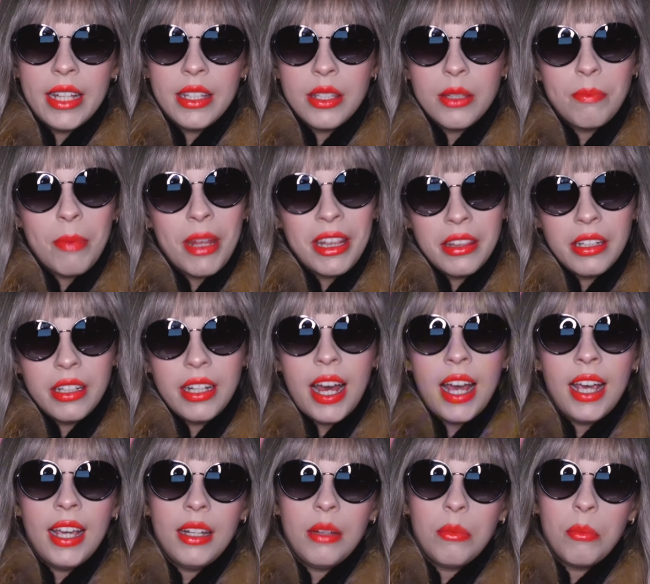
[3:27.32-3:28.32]
and spent the
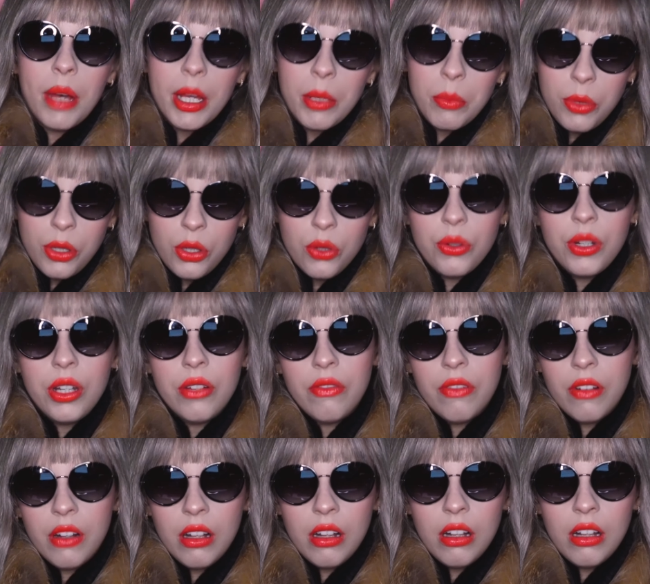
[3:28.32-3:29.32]
night by
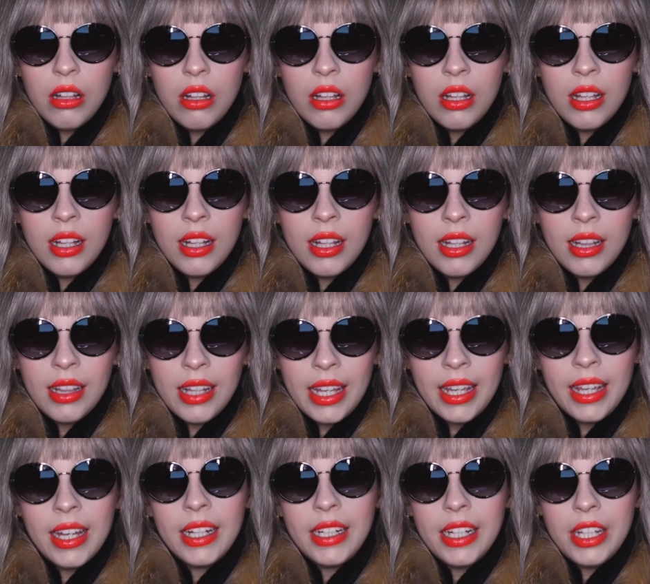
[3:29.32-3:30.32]
beautiful
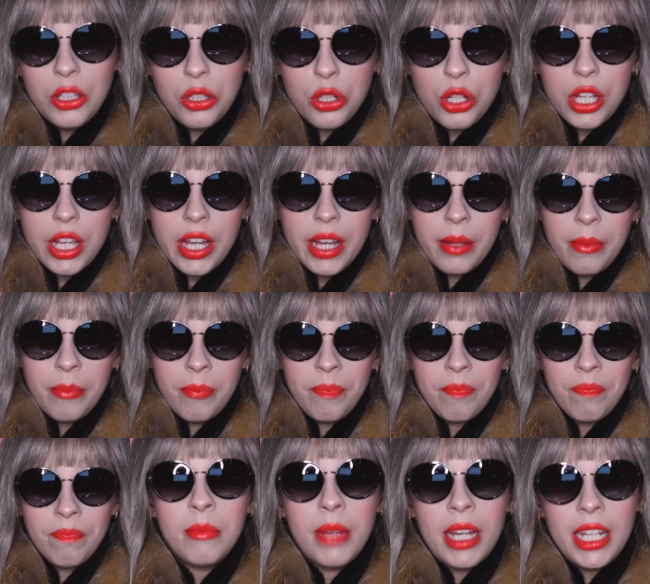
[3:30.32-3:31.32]
Lake Galicia.
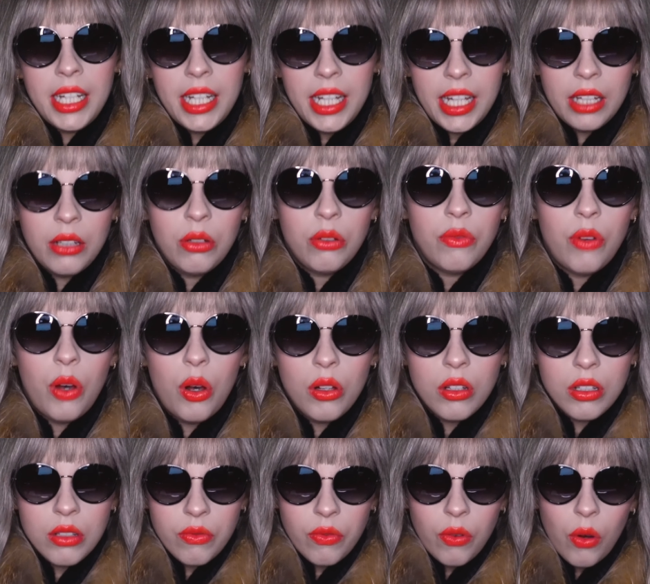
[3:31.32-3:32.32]
By the end of
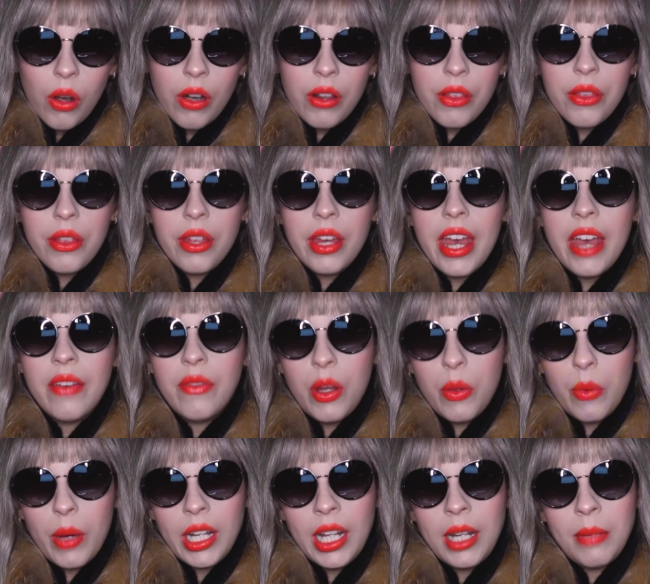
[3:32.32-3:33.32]
August 4th,
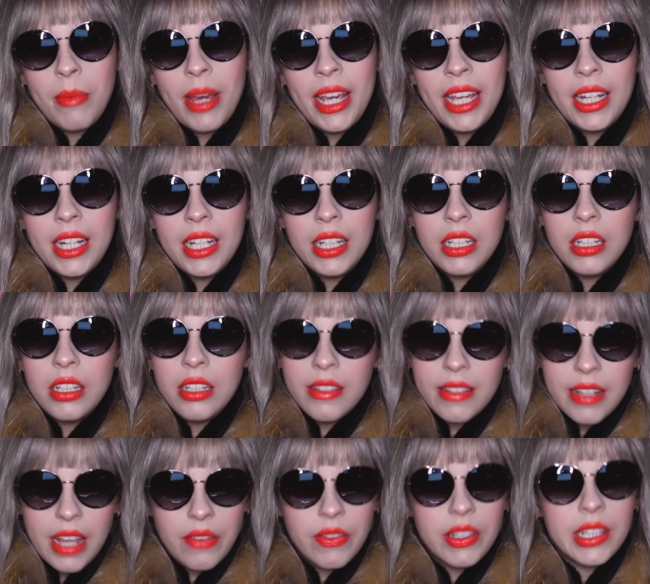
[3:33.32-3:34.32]
everyone had made it,
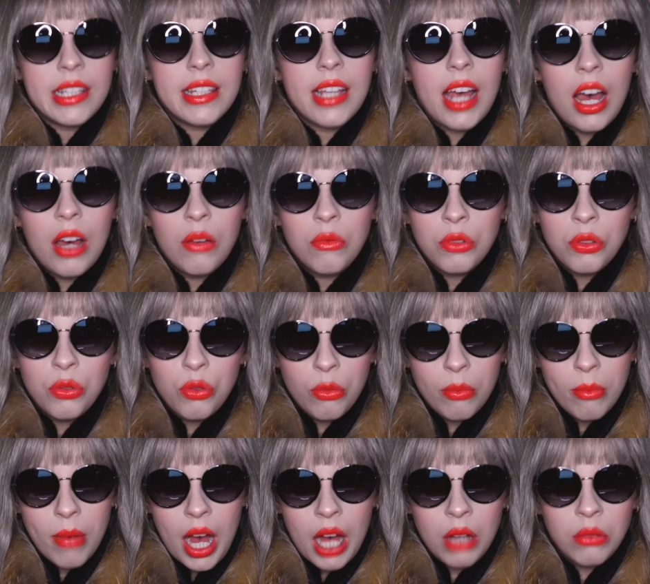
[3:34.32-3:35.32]
safe and sound, to
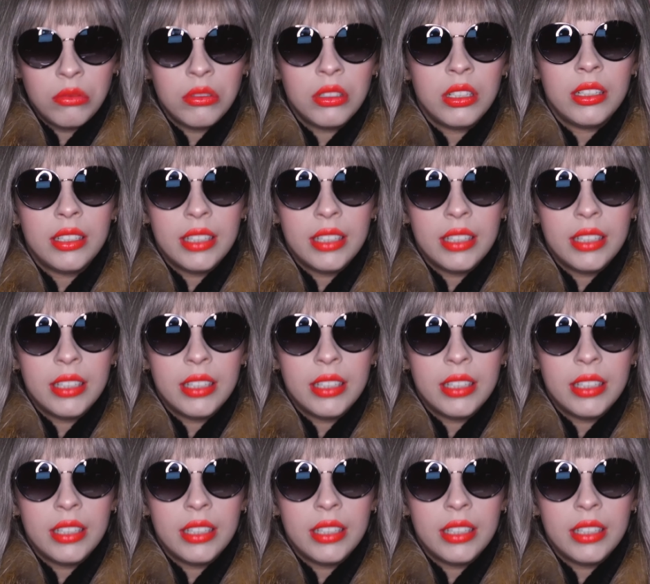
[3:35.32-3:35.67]
Mount